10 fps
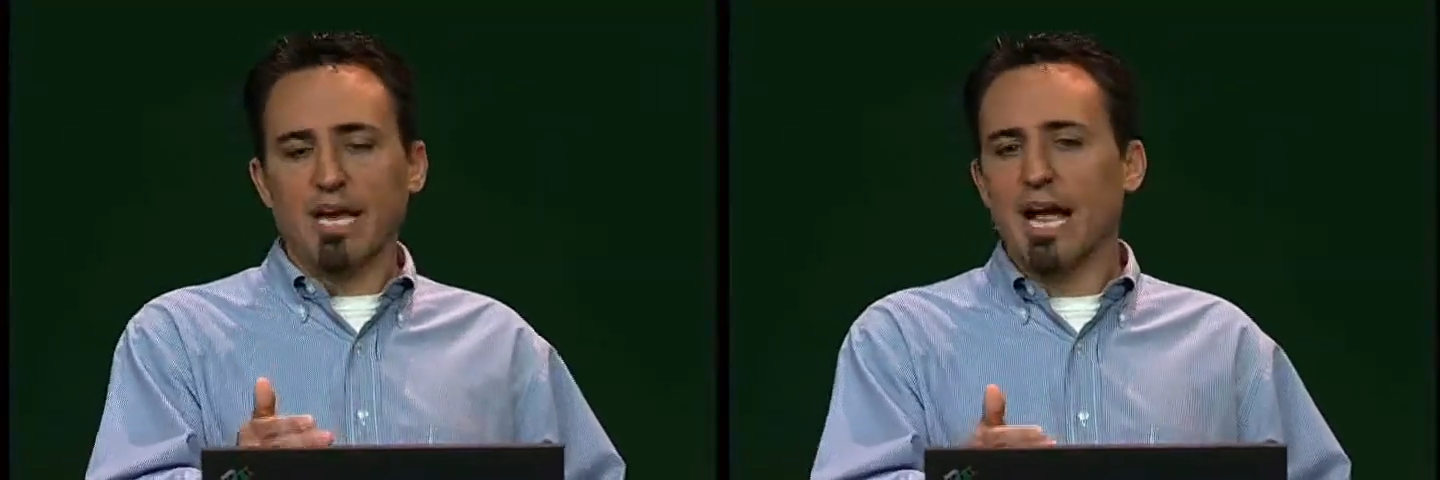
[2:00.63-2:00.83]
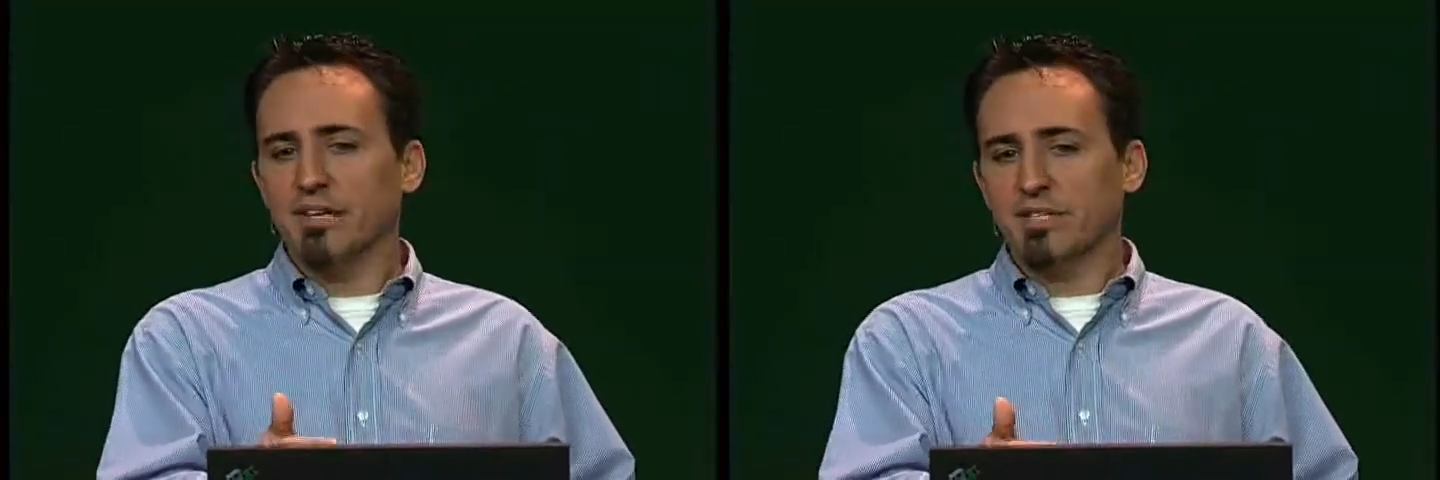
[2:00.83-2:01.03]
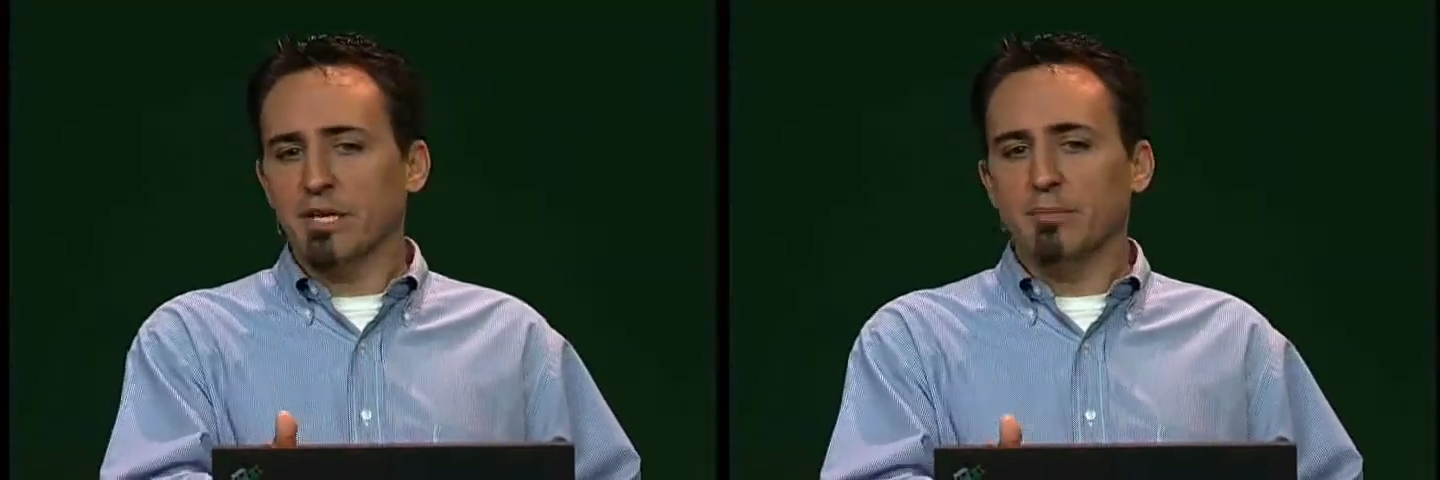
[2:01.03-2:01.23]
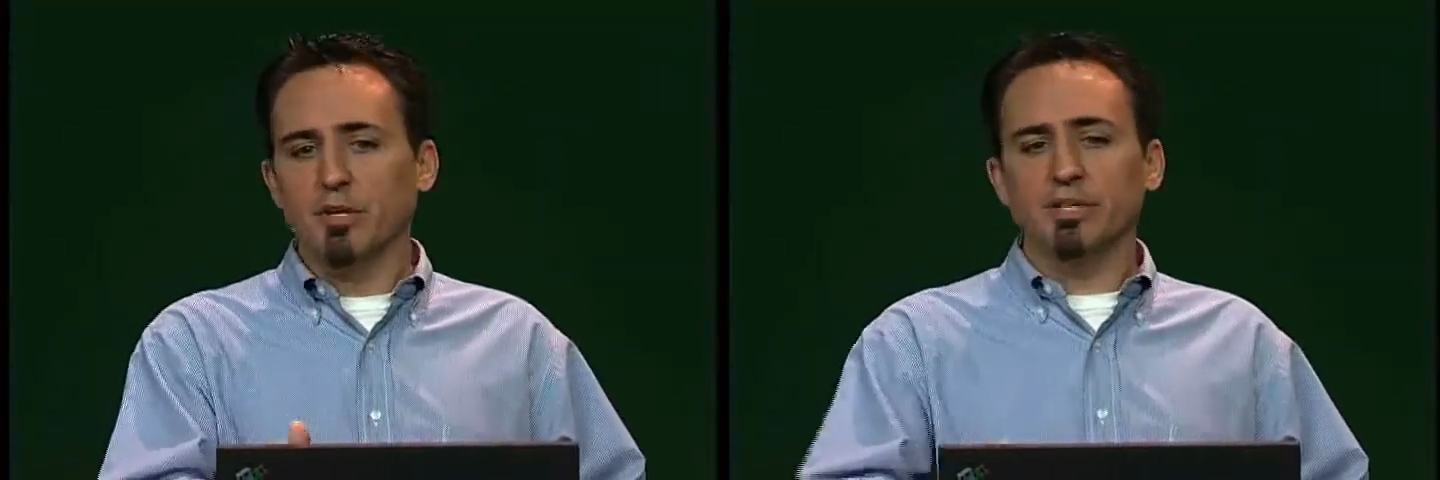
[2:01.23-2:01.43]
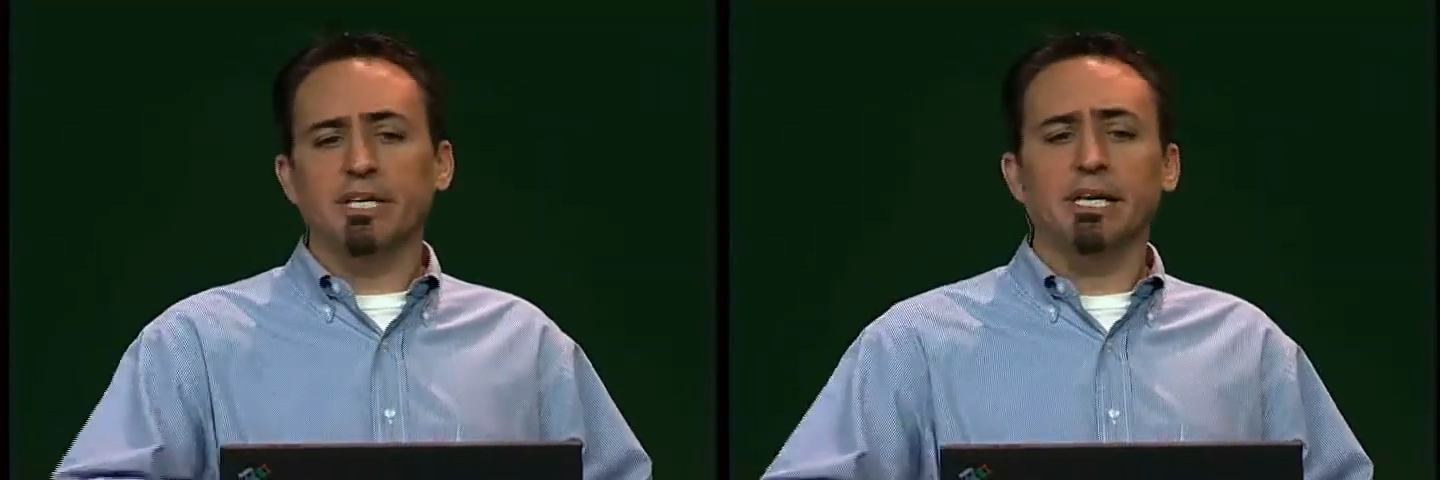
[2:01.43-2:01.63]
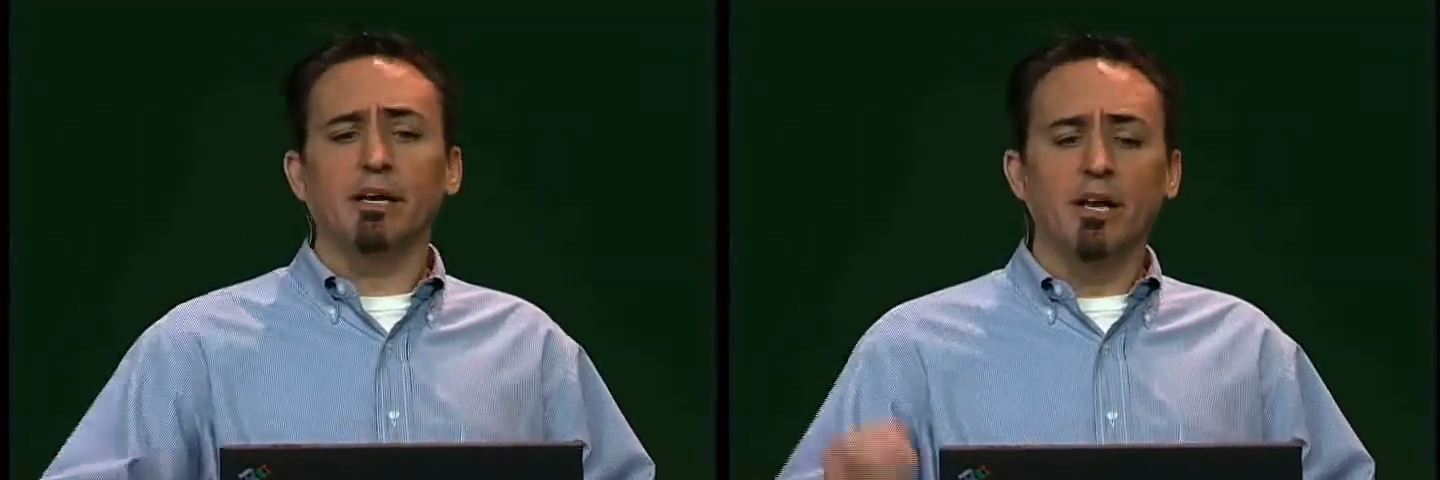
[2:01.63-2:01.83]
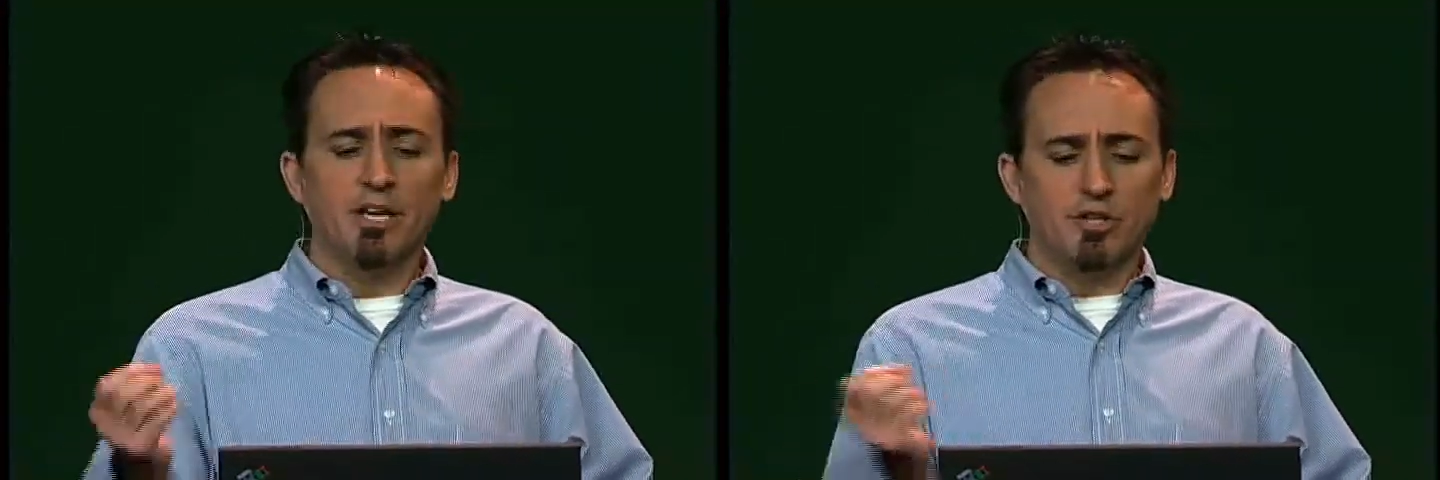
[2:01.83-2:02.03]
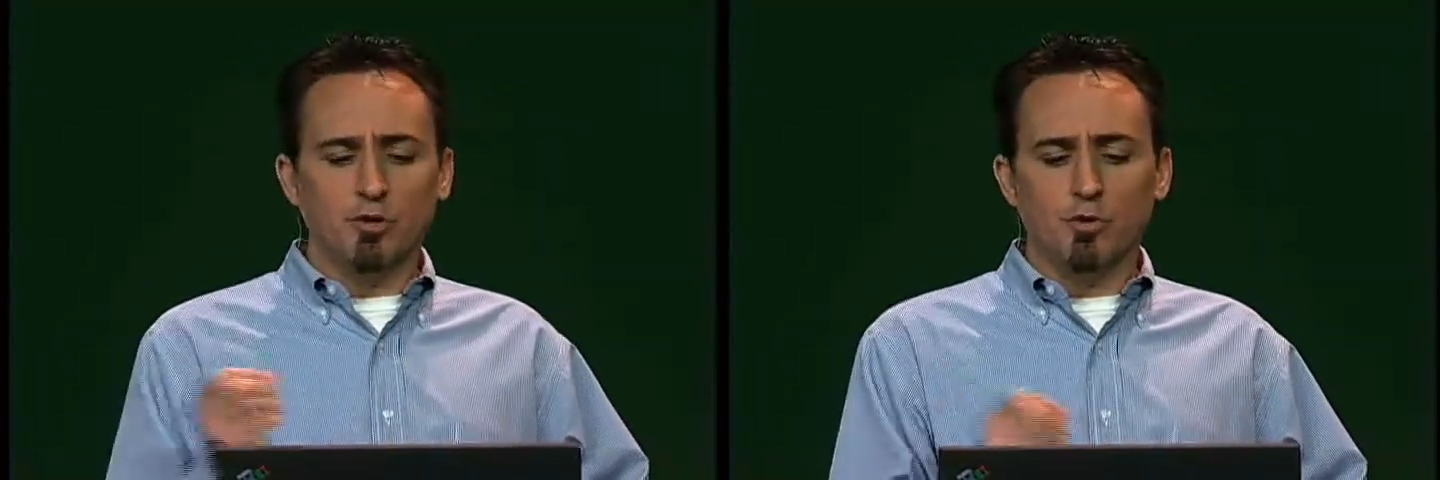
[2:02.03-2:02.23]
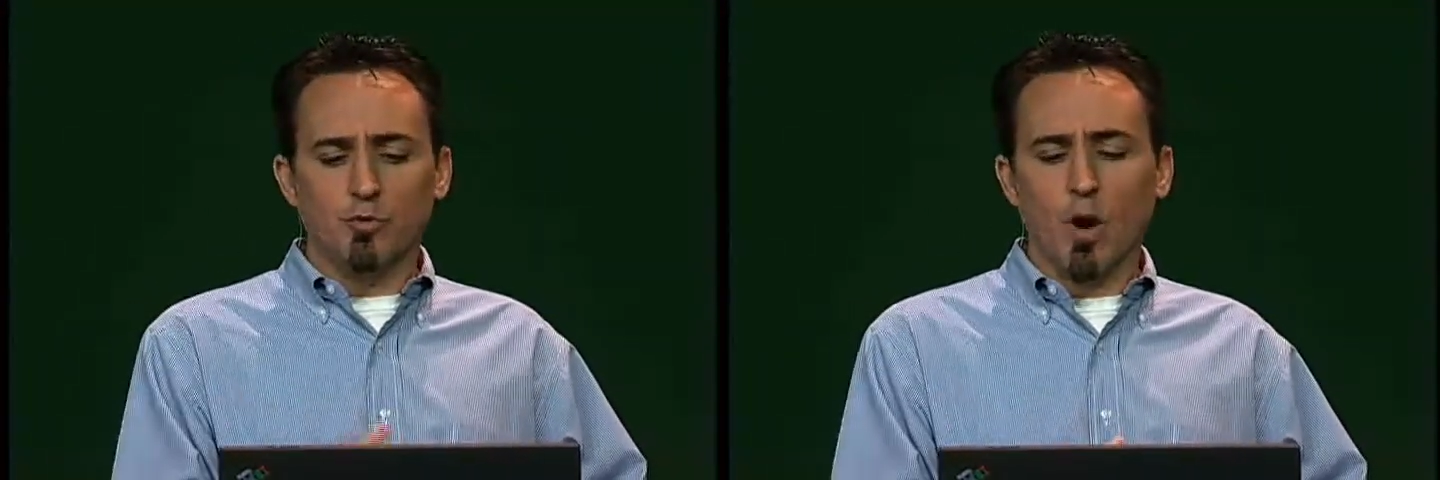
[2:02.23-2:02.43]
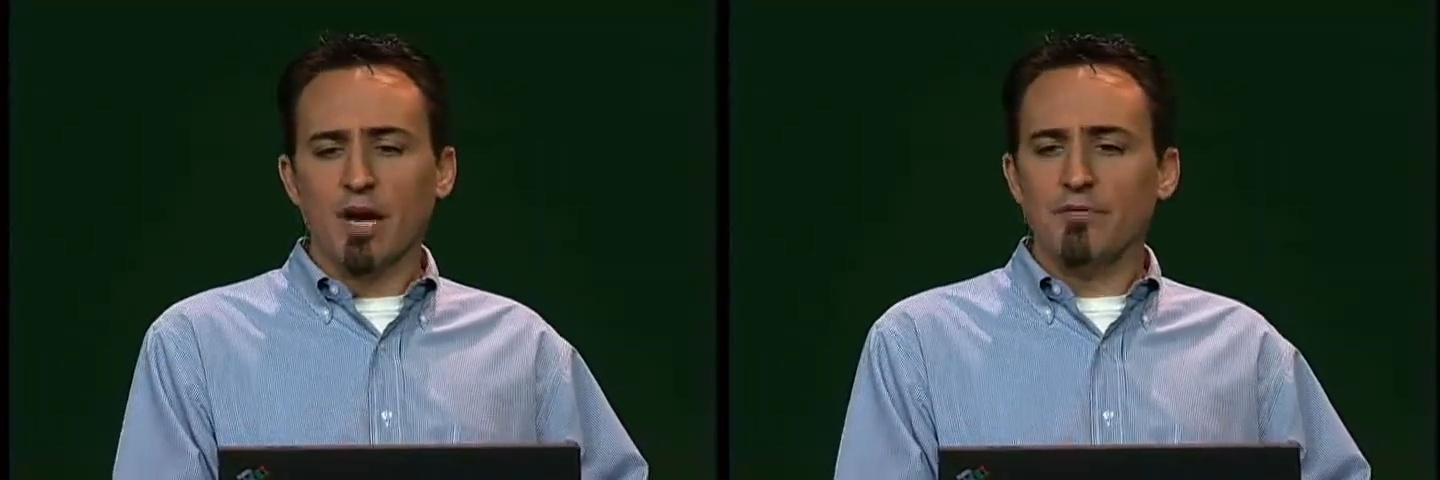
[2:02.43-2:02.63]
has the ability to drive